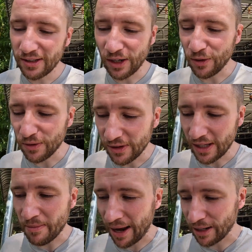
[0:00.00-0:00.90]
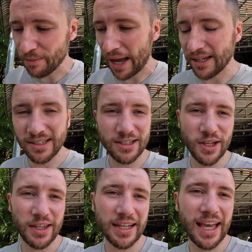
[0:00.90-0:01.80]
You know, the amount of bats
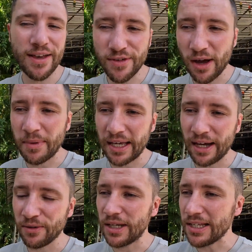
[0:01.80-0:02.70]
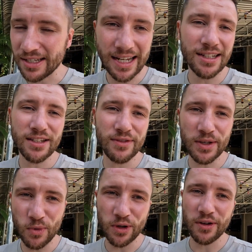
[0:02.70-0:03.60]
inside that cave coming out
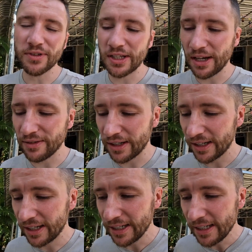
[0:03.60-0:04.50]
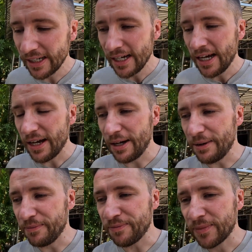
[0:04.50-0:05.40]
instinctively, one after the other.
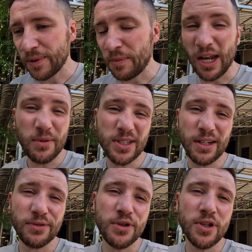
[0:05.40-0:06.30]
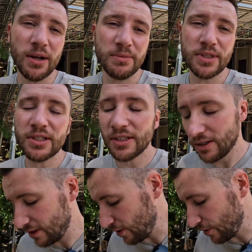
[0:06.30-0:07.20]
But like we said a few times
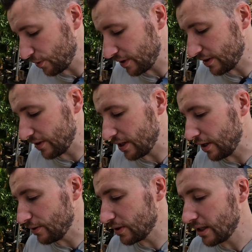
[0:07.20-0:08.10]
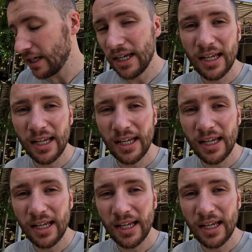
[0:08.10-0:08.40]
on all these videos,